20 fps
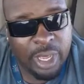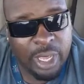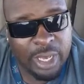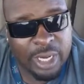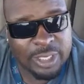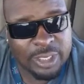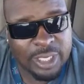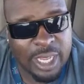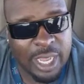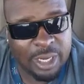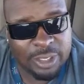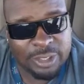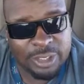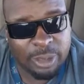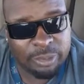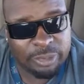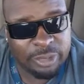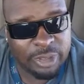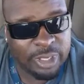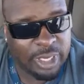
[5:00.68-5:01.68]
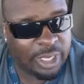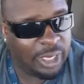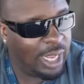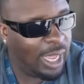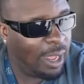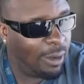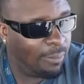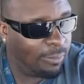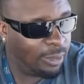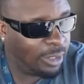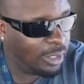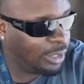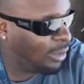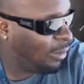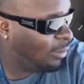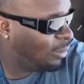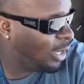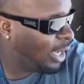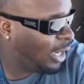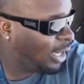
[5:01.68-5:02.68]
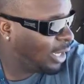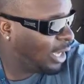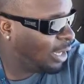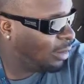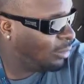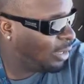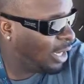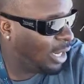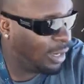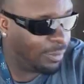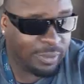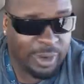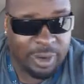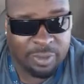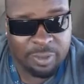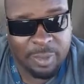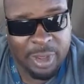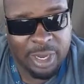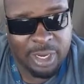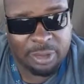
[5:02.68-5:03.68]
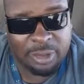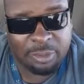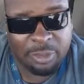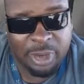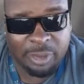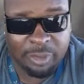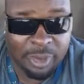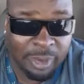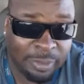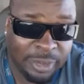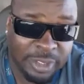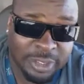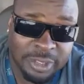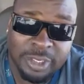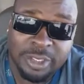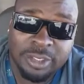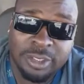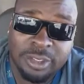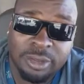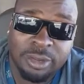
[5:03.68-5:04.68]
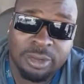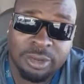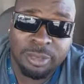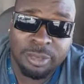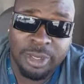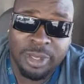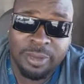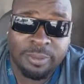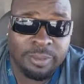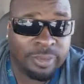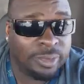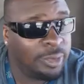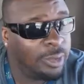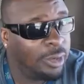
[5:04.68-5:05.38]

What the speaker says: And that's kind of something that I really don't like. I don't like for everybody to be in my business, you I mean?